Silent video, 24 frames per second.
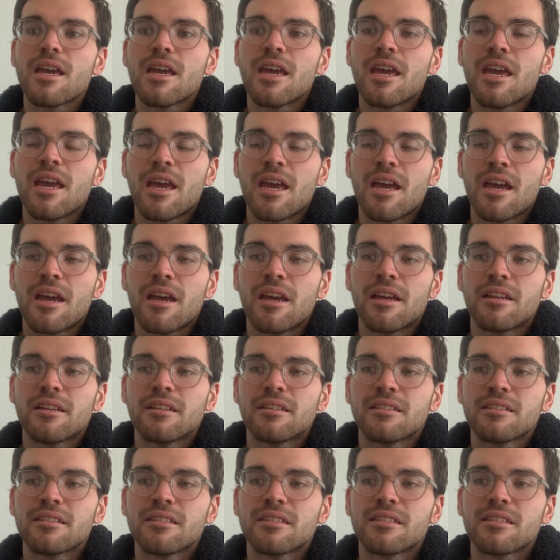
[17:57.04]

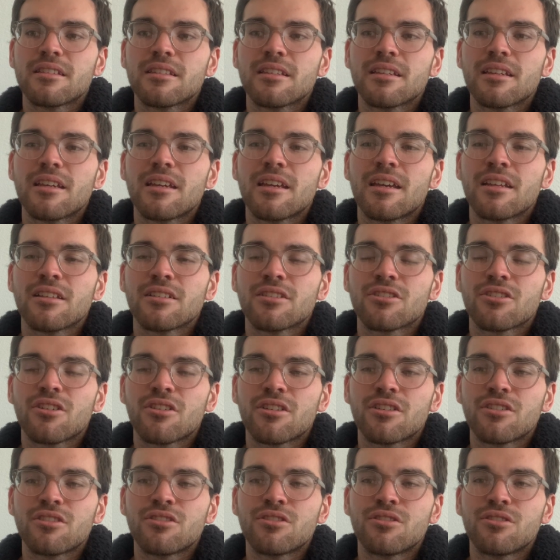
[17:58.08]
and it
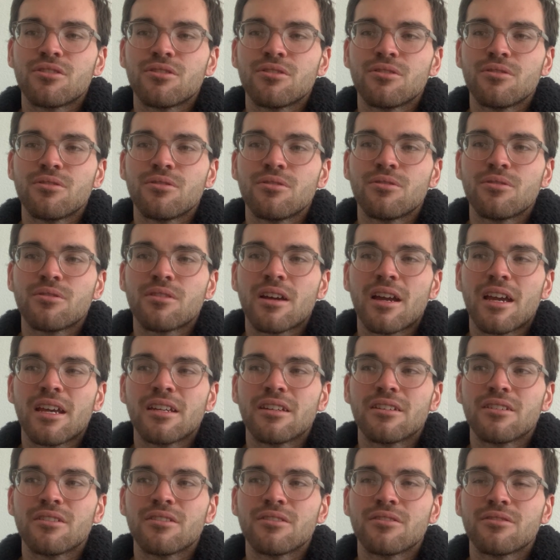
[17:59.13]
started to kind
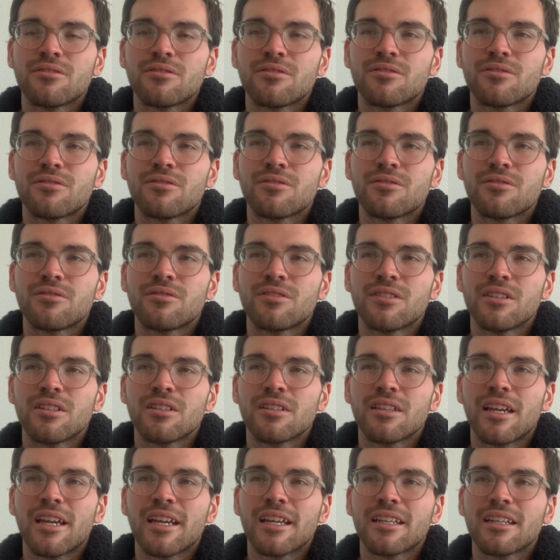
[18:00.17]
of feel
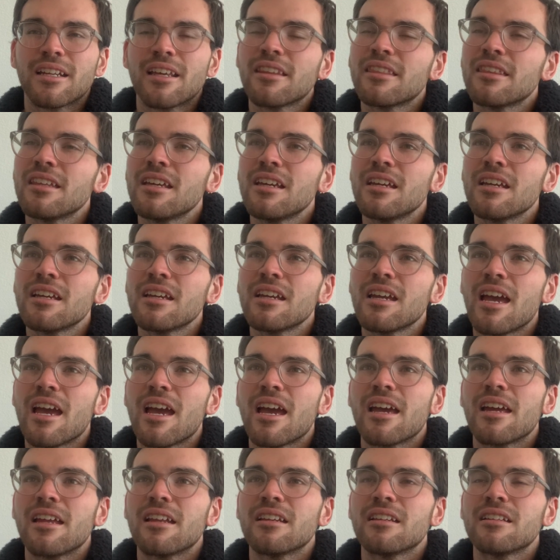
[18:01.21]
like nothing,
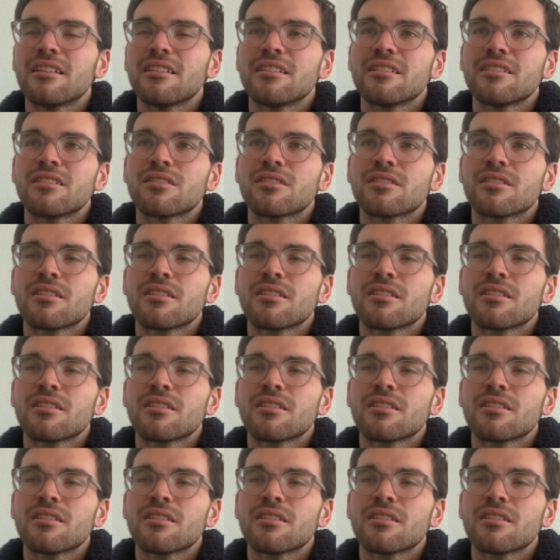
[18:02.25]
and